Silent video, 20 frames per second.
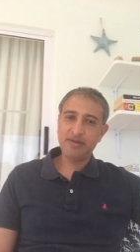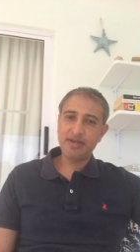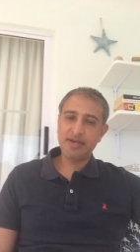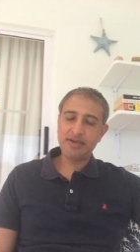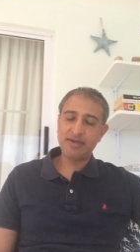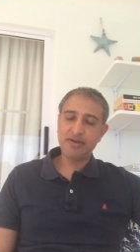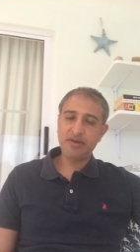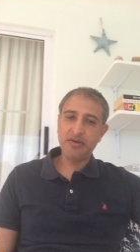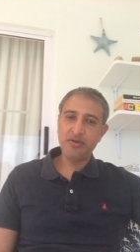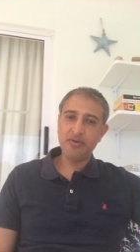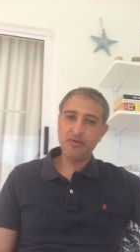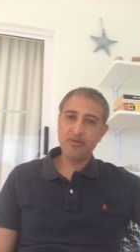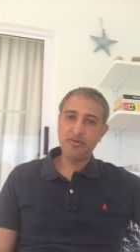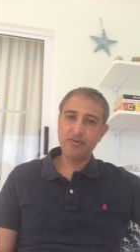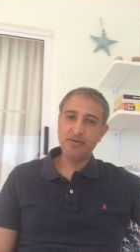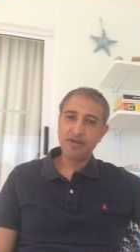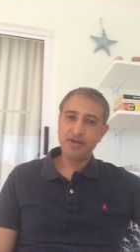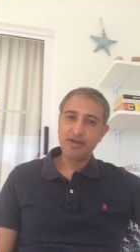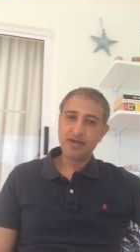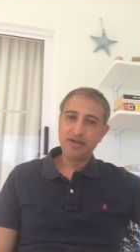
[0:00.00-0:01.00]
that
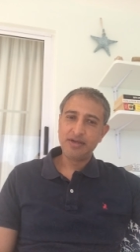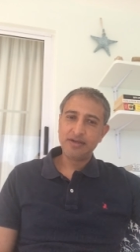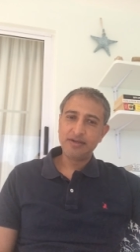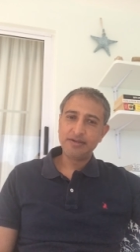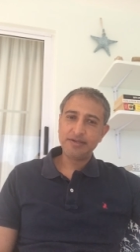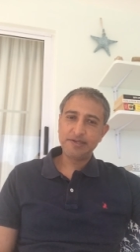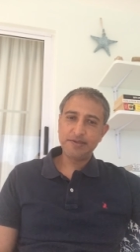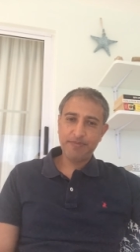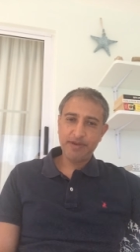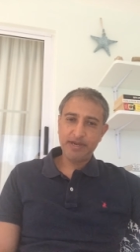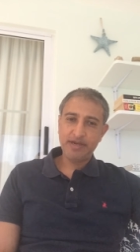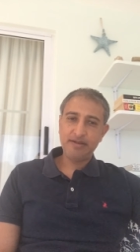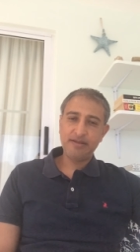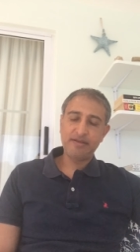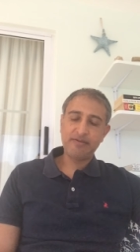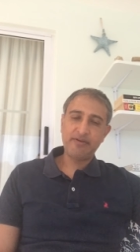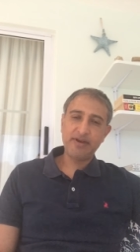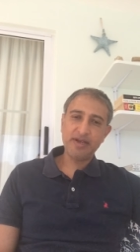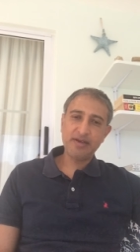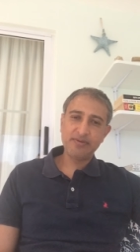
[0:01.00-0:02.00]
you spend
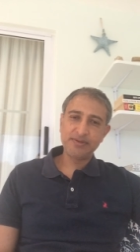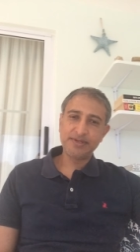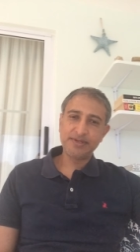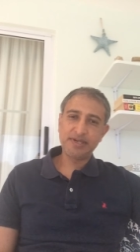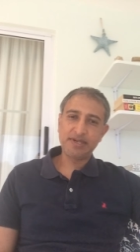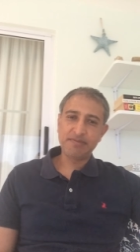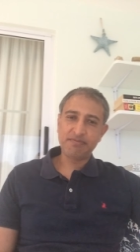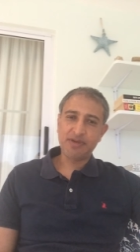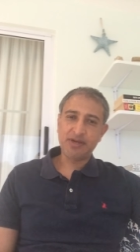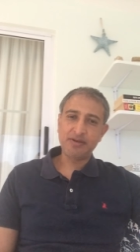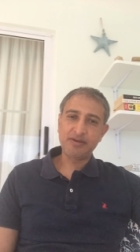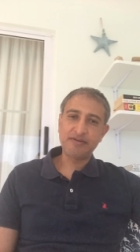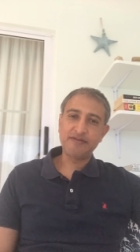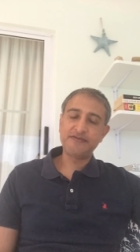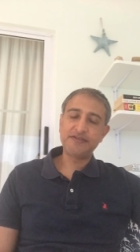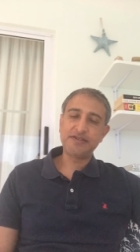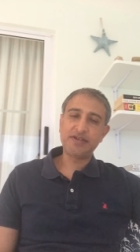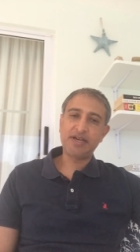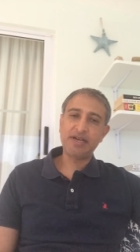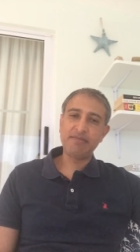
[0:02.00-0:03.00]
the requisite amount
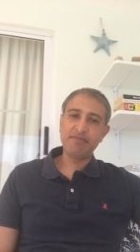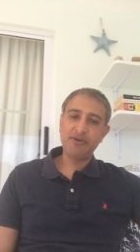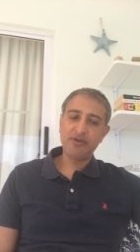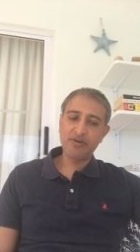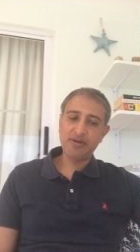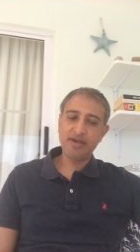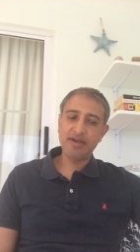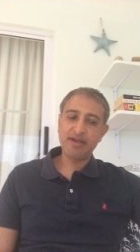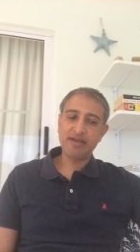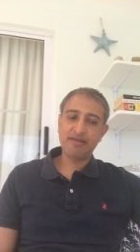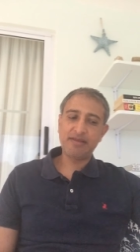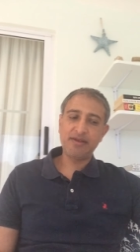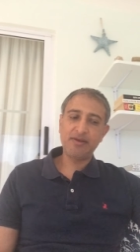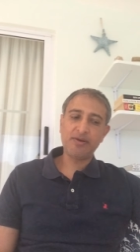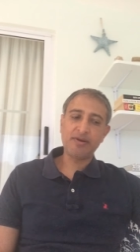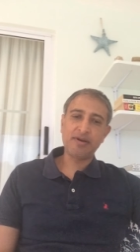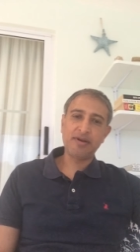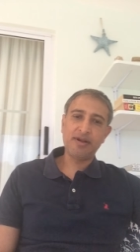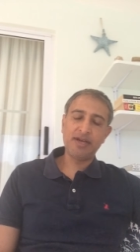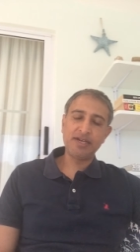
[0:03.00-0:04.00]
of time looking at the
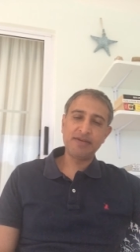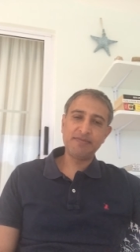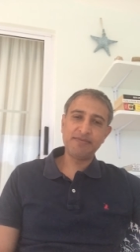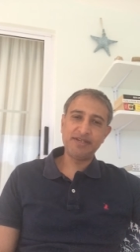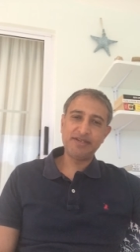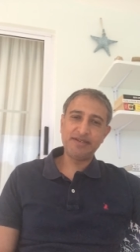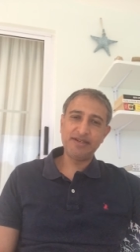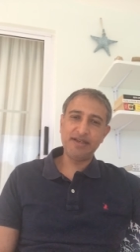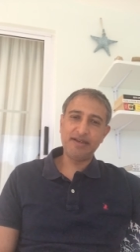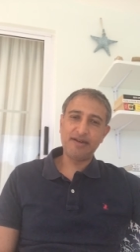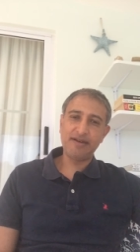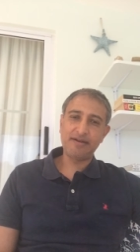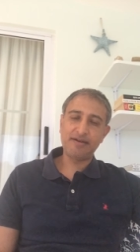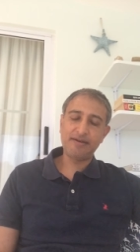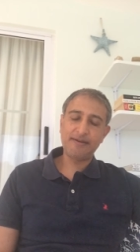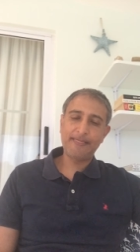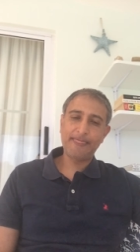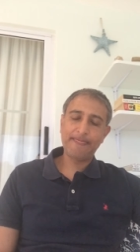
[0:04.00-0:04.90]
online material.